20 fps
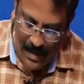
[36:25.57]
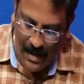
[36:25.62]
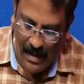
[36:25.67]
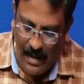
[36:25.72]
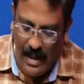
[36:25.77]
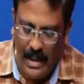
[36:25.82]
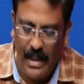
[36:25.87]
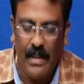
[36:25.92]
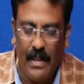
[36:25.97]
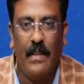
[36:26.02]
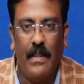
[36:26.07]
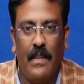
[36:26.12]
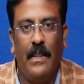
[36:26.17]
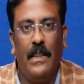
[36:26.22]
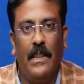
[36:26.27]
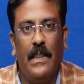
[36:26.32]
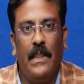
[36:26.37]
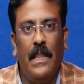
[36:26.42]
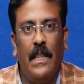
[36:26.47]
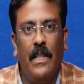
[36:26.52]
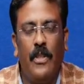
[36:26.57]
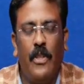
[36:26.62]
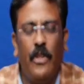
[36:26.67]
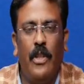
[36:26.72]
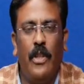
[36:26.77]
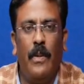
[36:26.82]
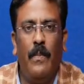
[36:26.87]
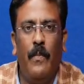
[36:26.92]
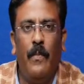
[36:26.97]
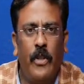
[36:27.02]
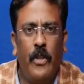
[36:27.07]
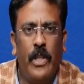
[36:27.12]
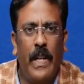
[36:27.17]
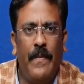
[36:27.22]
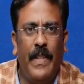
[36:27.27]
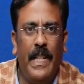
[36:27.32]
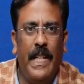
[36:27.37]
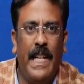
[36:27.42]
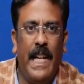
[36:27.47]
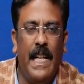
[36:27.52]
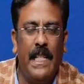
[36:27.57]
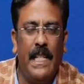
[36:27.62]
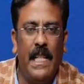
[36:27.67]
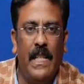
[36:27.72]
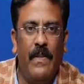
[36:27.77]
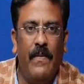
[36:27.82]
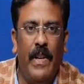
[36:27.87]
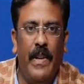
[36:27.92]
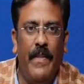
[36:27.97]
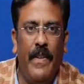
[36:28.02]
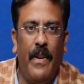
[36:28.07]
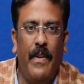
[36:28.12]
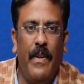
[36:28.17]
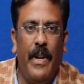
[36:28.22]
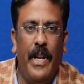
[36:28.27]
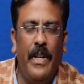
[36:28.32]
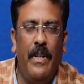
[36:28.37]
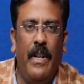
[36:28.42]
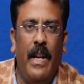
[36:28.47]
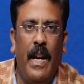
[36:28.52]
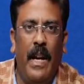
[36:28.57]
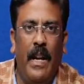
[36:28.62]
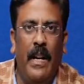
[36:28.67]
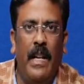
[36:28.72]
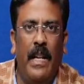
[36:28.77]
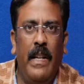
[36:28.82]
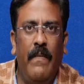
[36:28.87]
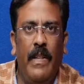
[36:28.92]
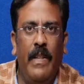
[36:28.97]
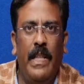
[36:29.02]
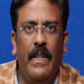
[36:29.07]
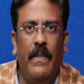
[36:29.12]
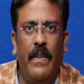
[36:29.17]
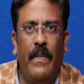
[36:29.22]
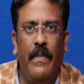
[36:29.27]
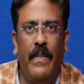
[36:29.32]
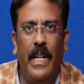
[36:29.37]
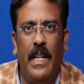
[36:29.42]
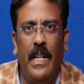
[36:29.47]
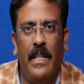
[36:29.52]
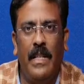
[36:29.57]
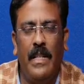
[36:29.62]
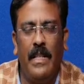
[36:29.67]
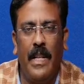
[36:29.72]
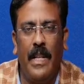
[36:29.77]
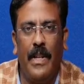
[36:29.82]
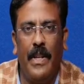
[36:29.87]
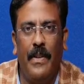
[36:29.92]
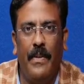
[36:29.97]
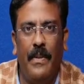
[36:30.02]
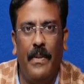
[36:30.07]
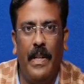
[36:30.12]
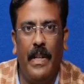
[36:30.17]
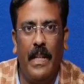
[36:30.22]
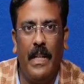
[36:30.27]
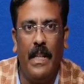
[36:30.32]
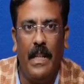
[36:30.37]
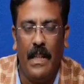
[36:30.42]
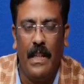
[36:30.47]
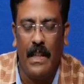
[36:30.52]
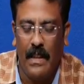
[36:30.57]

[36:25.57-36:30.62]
Right. So the most of the cases when we are going to handling with our VLSI circuitry,